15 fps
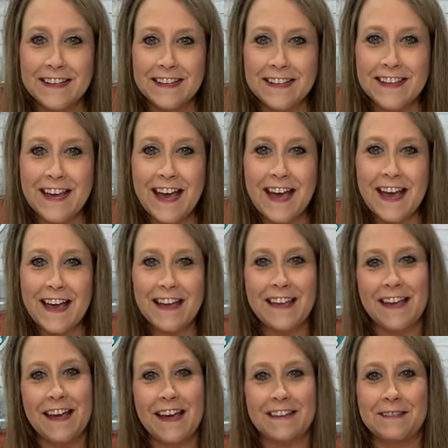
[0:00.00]
Yay,
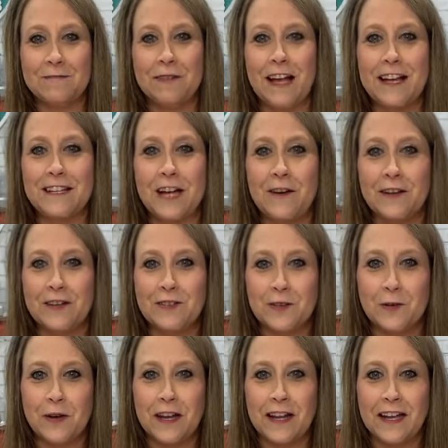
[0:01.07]
yes, I'm glad y'all
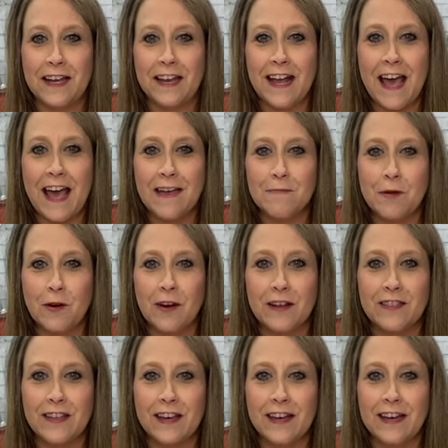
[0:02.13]
enjoyed it. Hey,
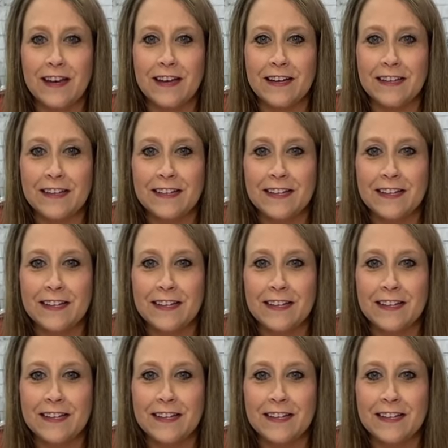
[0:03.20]
Martha.